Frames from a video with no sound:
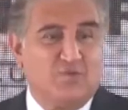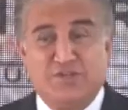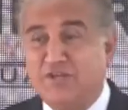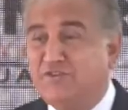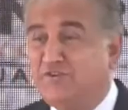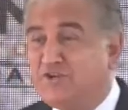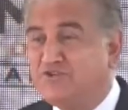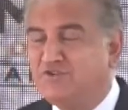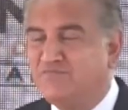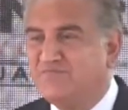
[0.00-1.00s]
within the
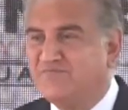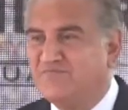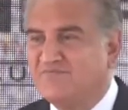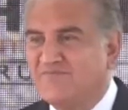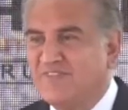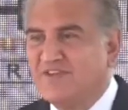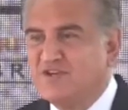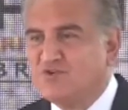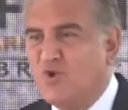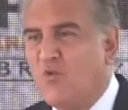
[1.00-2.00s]
region
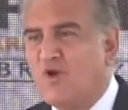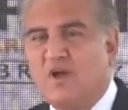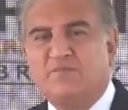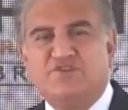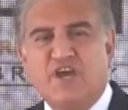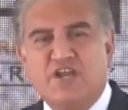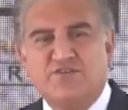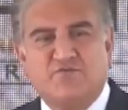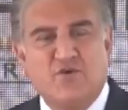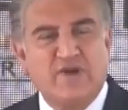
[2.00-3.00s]
to overcome the
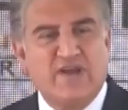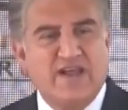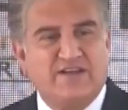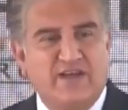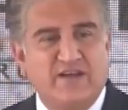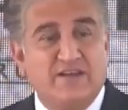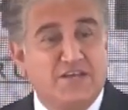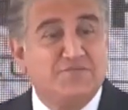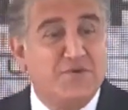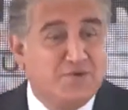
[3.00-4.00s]
challenge of COVID-19?
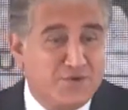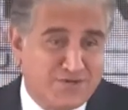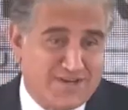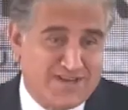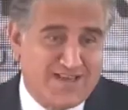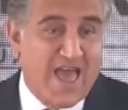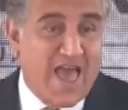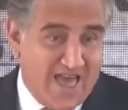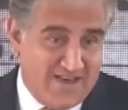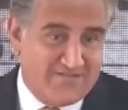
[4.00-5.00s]
Yes, we could
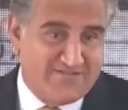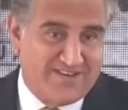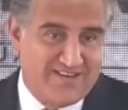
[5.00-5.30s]
have.